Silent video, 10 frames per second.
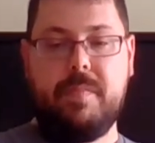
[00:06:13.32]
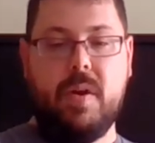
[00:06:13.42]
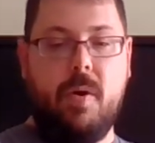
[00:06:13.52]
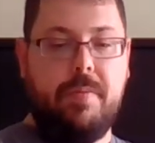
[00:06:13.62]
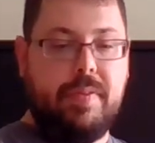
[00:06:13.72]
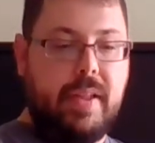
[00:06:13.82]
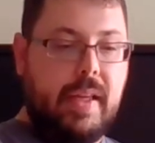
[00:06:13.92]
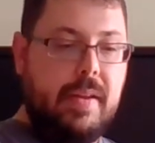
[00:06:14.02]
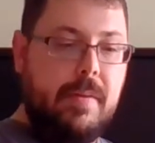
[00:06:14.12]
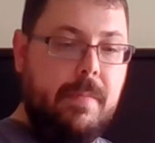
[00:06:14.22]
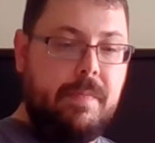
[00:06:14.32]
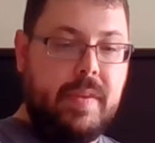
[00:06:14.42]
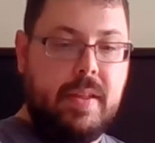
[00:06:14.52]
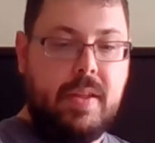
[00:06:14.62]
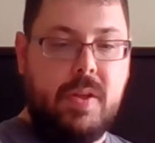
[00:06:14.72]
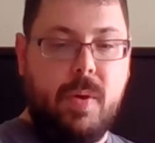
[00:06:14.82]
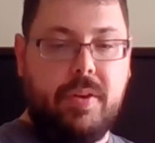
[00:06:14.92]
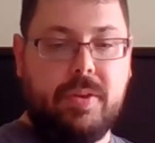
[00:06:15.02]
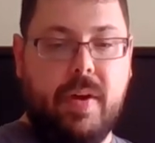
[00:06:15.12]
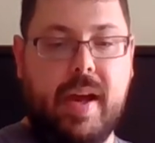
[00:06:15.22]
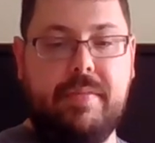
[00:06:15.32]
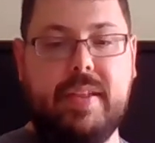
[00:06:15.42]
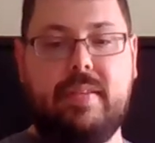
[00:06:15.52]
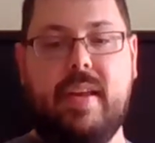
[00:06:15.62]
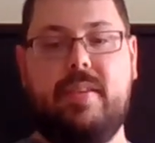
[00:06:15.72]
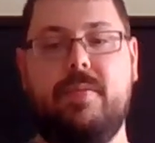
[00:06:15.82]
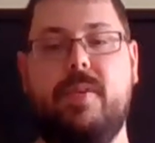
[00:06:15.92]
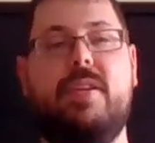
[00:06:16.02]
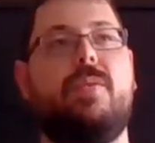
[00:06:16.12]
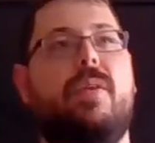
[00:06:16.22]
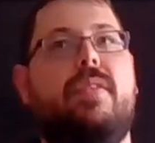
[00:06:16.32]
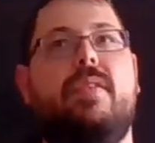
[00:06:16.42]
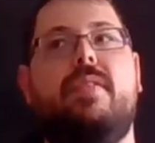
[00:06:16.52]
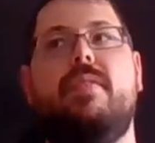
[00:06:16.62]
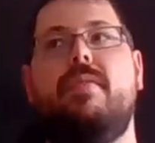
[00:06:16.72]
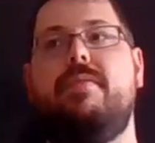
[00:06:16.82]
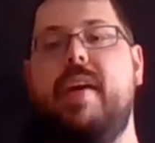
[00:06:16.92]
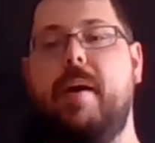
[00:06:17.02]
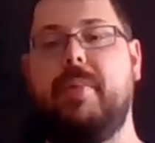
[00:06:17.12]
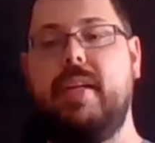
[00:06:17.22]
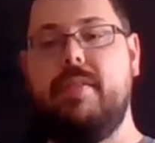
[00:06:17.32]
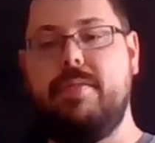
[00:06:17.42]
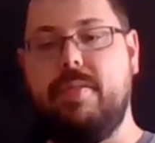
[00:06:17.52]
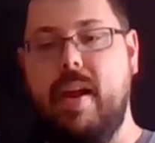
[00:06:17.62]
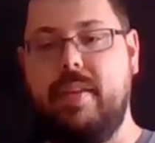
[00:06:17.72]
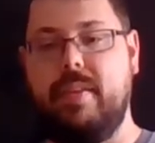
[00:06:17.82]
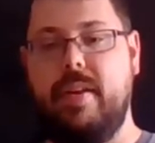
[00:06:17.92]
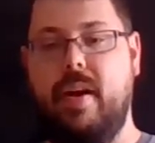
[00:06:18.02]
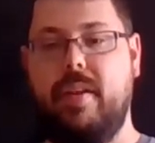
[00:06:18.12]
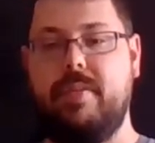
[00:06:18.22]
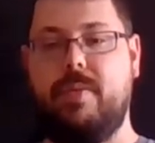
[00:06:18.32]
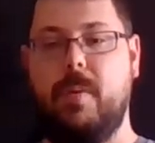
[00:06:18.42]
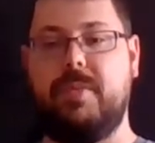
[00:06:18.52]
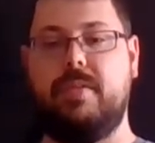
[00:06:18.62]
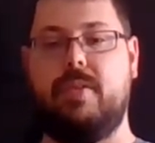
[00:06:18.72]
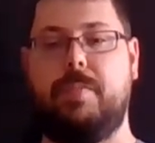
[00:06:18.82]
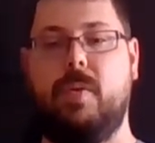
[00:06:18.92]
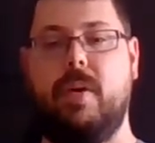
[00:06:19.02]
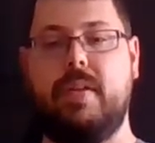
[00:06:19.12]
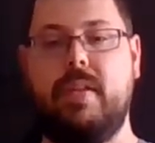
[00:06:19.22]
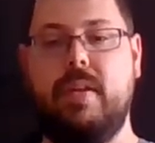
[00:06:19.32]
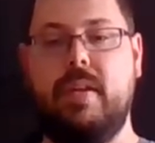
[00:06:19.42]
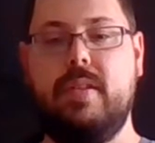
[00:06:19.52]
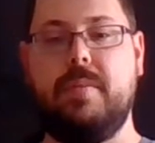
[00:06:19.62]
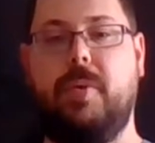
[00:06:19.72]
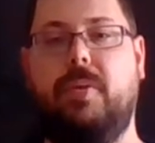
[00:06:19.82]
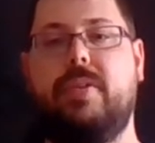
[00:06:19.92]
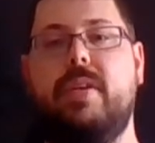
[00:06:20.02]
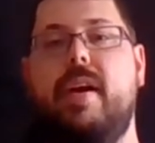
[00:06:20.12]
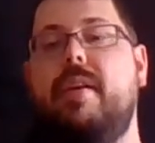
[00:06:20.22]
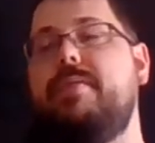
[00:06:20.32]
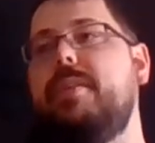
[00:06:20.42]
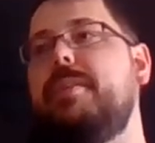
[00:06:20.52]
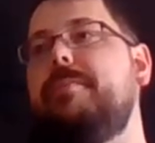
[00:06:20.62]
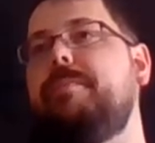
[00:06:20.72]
Hopefully, you also have extensive resources, family, friends, and other forms of support to bolster your effort.